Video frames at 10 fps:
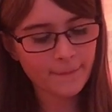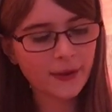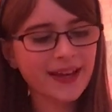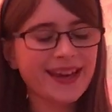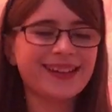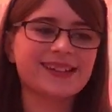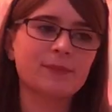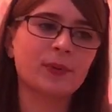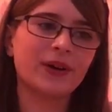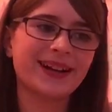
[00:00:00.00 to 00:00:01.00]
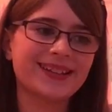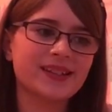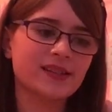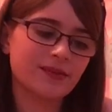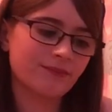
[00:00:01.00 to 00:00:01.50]
but it is. I thought
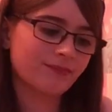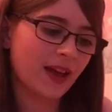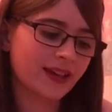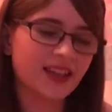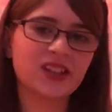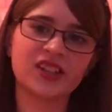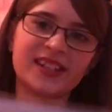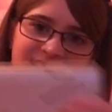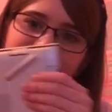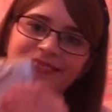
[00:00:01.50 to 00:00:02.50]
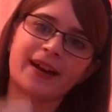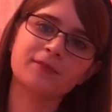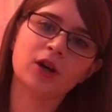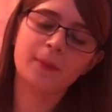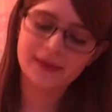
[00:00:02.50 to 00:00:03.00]
it's like a decent
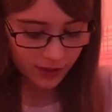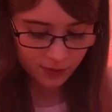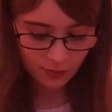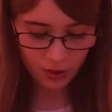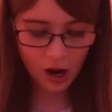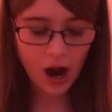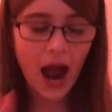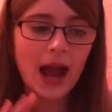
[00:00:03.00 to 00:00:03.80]
laptop. It's tomorrow.